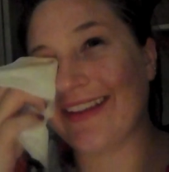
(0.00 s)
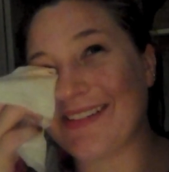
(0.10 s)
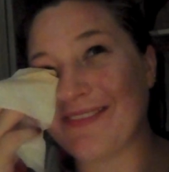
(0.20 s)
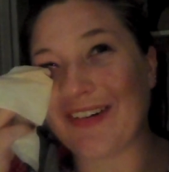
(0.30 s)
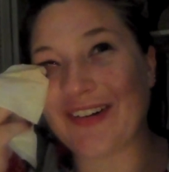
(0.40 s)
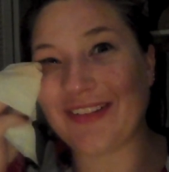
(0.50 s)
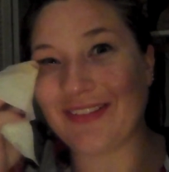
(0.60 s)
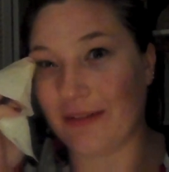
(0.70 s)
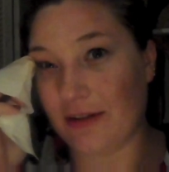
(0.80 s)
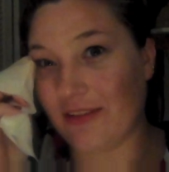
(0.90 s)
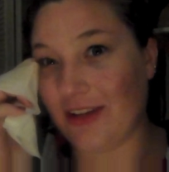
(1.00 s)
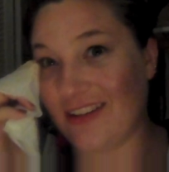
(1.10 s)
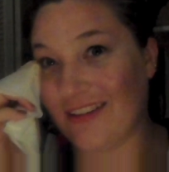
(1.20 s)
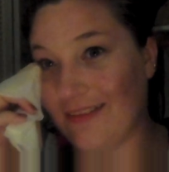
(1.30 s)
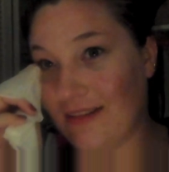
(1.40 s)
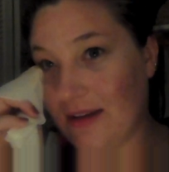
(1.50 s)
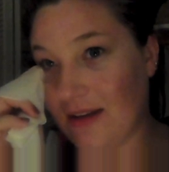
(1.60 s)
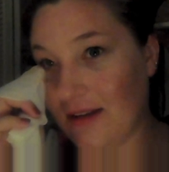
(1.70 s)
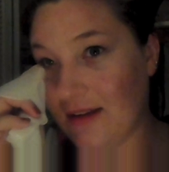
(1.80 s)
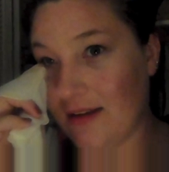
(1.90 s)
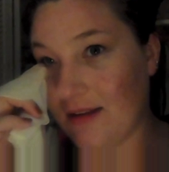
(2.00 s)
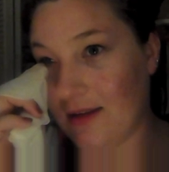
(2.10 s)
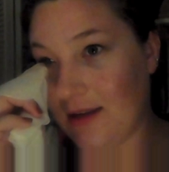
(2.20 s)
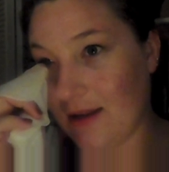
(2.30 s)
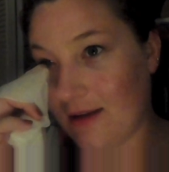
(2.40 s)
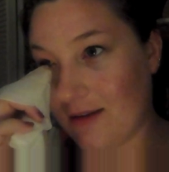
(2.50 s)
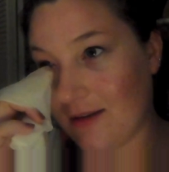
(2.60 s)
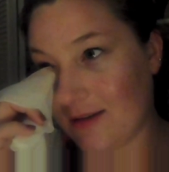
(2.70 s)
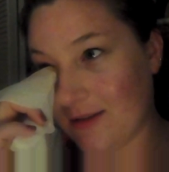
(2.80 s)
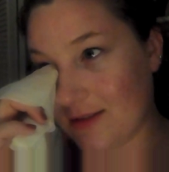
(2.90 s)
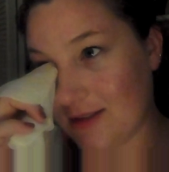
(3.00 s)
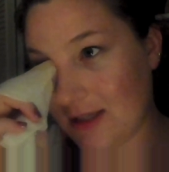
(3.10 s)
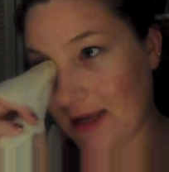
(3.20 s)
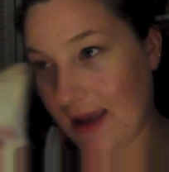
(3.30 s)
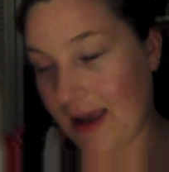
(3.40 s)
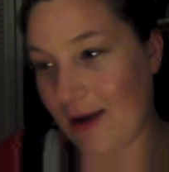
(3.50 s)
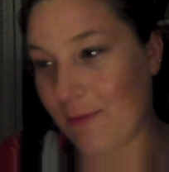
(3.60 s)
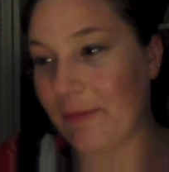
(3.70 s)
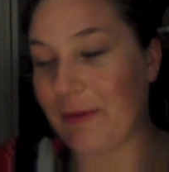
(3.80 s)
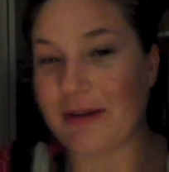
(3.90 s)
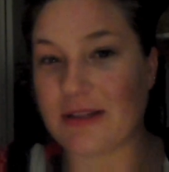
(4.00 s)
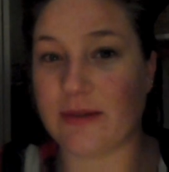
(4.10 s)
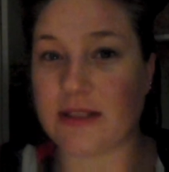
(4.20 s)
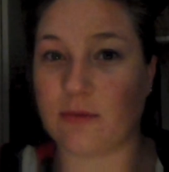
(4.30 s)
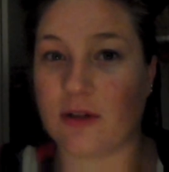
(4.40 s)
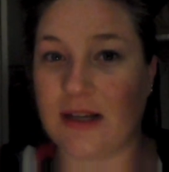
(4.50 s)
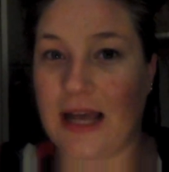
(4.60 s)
think I borrowed them off you last year when we went to Winter